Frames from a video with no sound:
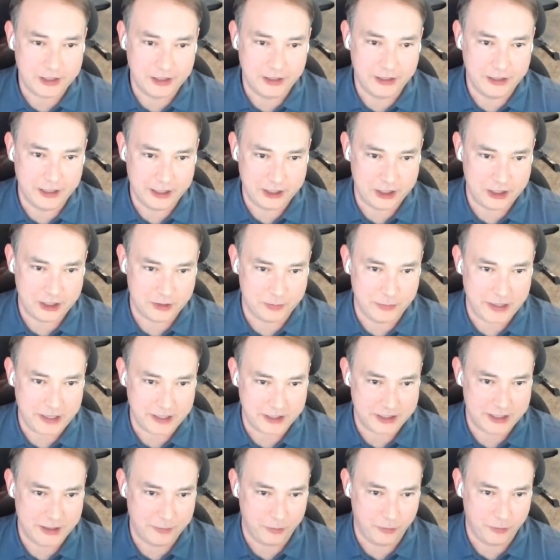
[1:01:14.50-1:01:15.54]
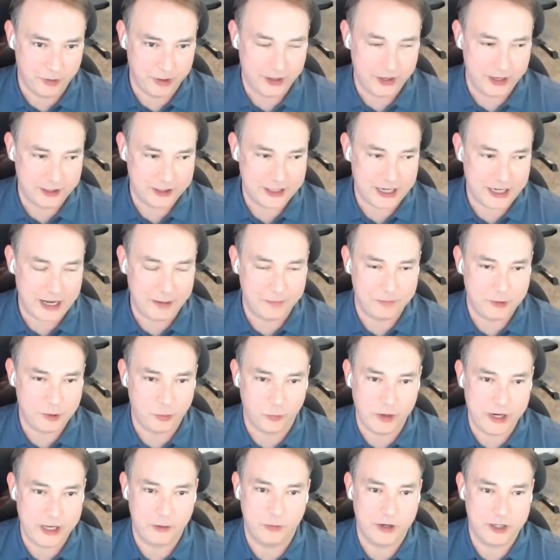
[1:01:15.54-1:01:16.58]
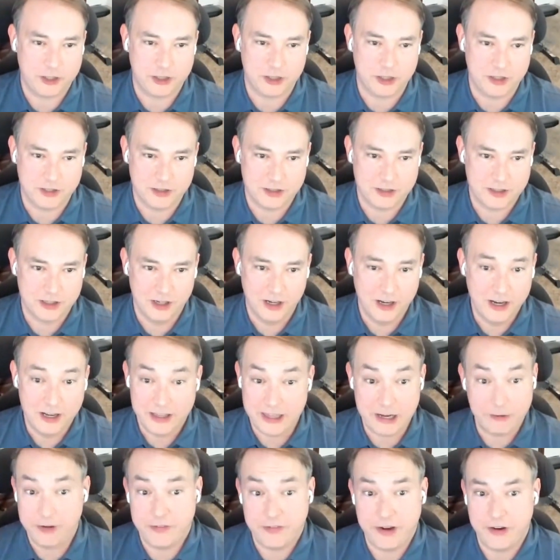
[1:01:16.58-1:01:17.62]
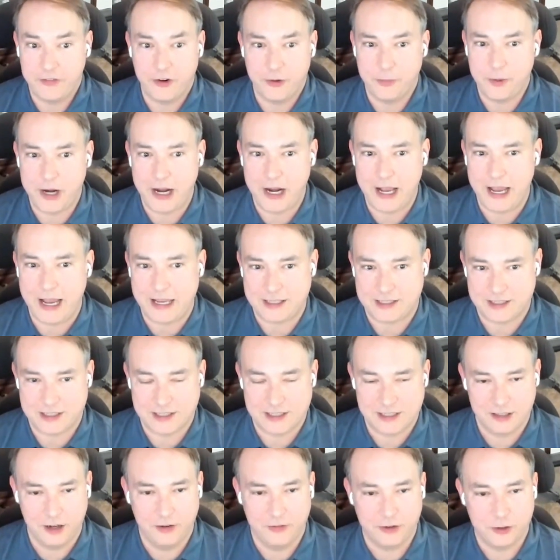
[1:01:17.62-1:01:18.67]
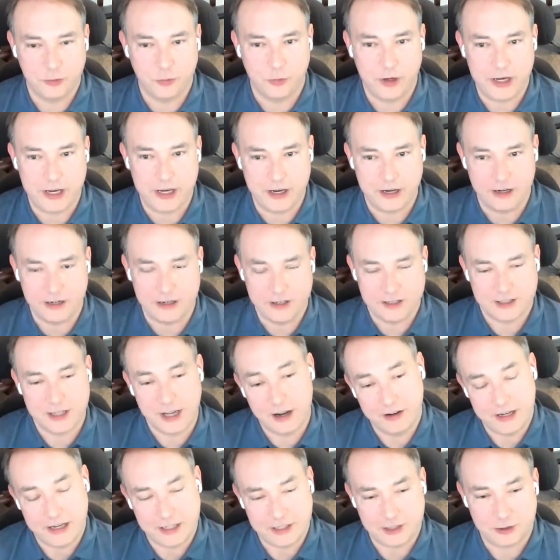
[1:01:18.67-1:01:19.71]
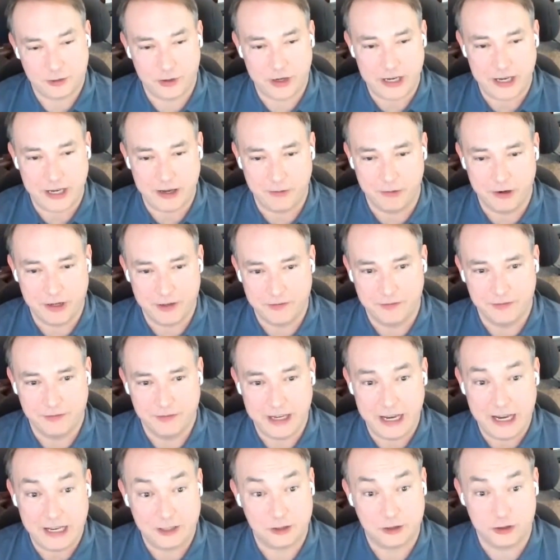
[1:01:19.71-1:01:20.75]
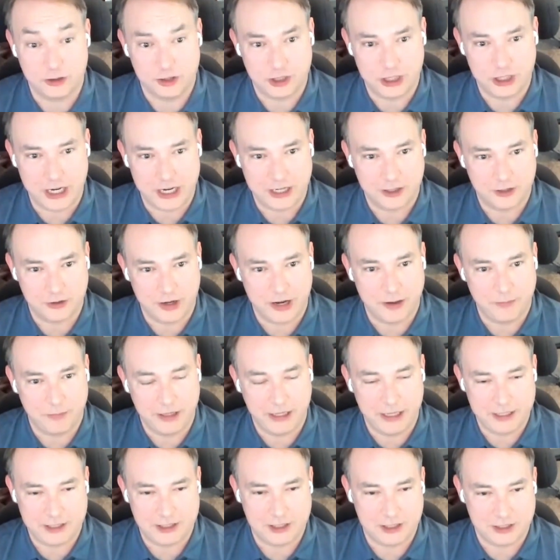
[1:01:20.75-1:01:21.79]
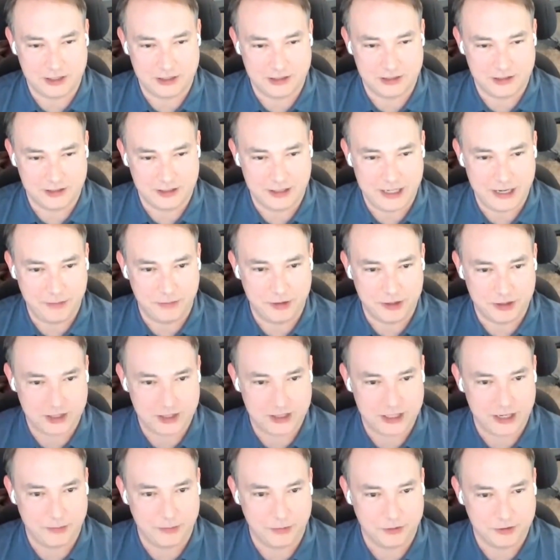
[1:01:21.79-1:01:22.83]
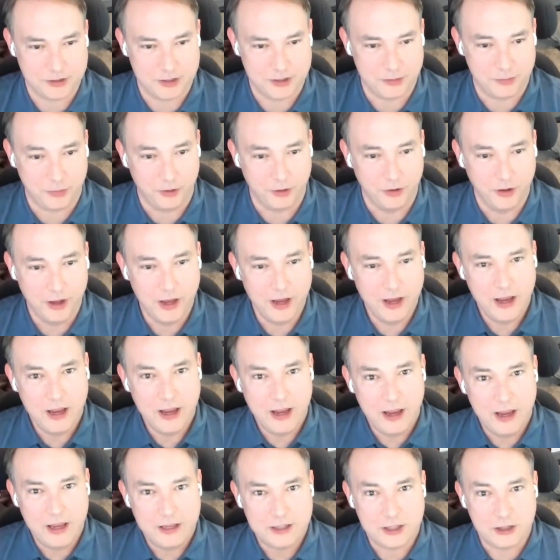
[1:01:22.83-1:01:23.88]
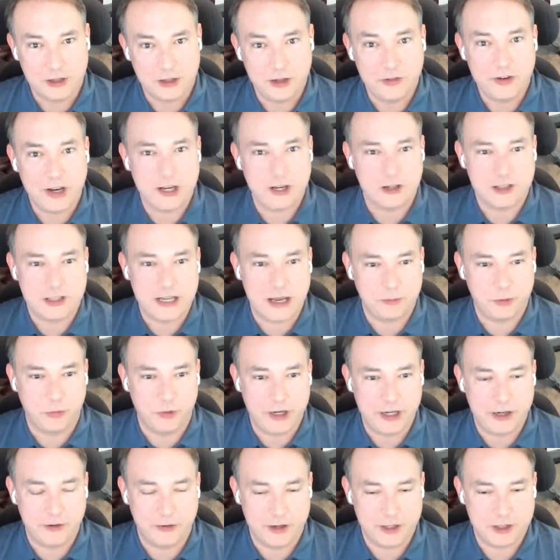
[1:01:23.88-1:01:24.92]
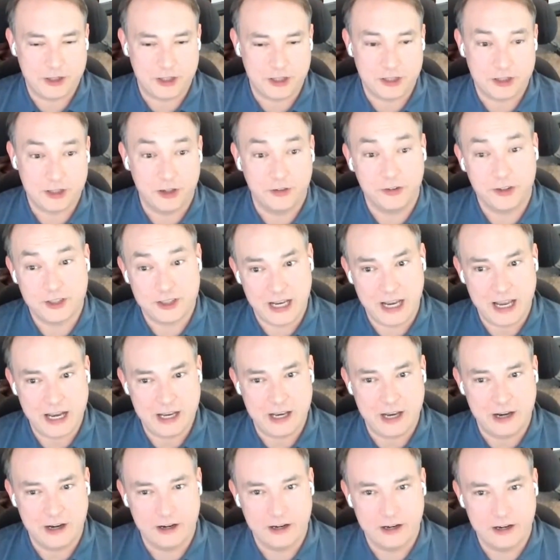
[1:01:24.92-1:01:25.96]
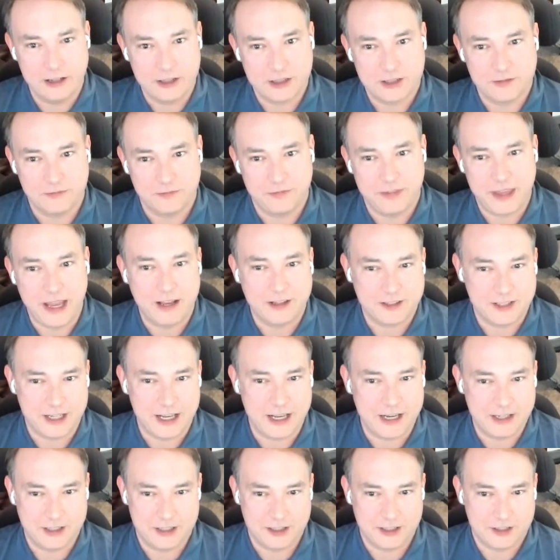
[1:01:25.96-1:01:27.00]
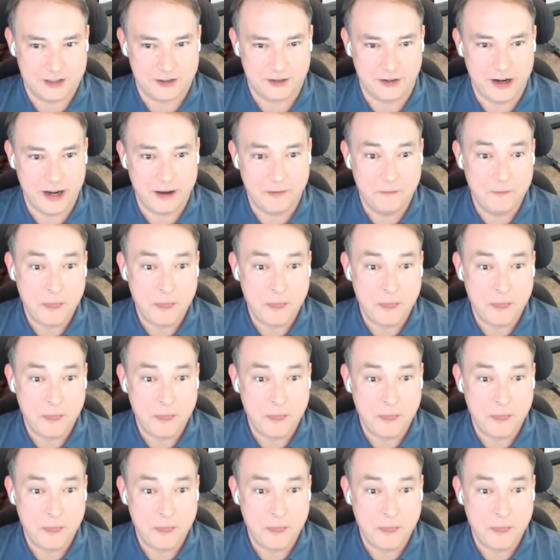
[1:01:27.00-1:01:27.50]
let's just make a simple one, our top 20 questions that we've ever been asked over 20 years. Now it gets tricky when the answers change, right? But let's just keep this example simple. So you've got your top 20 questions over 10 years, 1,000 agents, right?